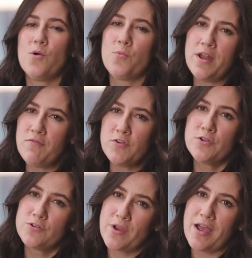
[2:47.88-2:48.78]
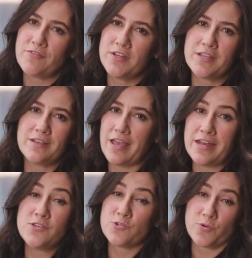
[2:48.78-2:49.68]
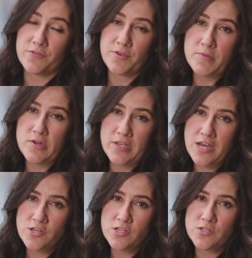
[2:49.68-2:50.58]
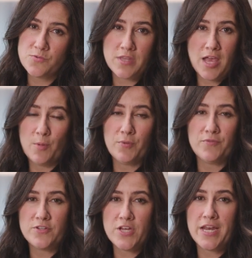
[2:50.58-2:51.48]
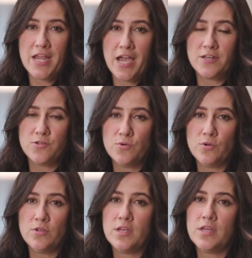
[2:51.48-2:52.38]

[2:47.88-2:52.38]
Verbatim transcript: Whenever you're drafting any sort of communications with the help of a Gen AI tool,